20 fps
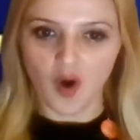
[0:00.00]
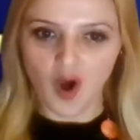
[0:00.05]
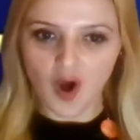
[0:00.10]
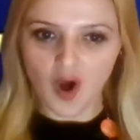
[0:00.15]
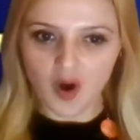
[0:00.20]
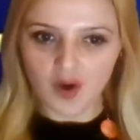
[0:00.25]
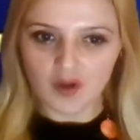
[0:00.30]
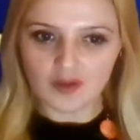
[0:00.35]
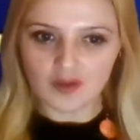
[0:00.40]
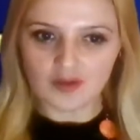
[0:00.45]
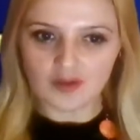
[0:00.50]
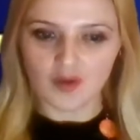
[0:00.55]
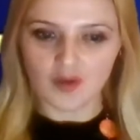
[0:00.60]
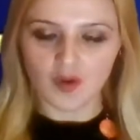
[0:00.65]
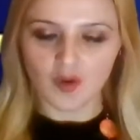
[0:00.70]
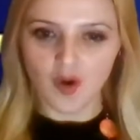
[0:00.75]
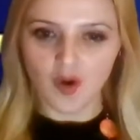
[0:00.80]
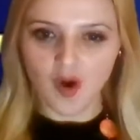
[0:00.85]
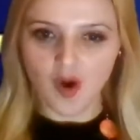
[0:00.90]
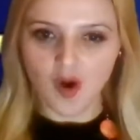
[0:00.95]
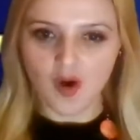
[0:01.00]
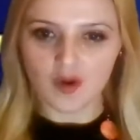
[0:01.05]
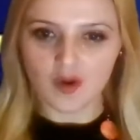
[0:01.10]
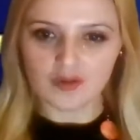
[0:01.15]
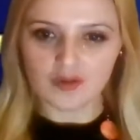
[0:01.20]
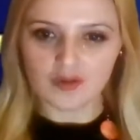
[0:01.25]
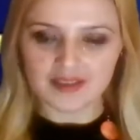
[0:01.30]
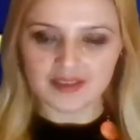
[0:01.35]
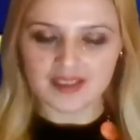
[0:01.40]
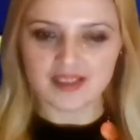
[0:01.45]
All
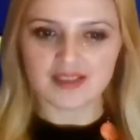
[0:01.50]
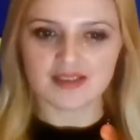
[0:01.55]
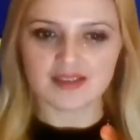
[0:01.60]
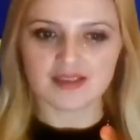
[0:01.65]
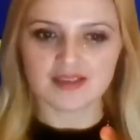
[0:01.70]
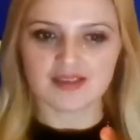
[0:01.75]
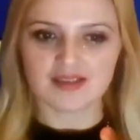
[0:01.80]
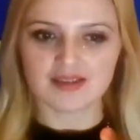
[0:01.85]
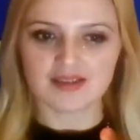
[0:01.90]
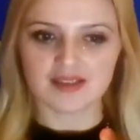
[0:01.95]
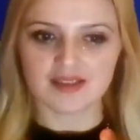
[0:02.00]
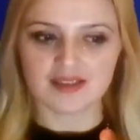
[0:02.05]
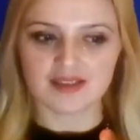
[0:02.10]
these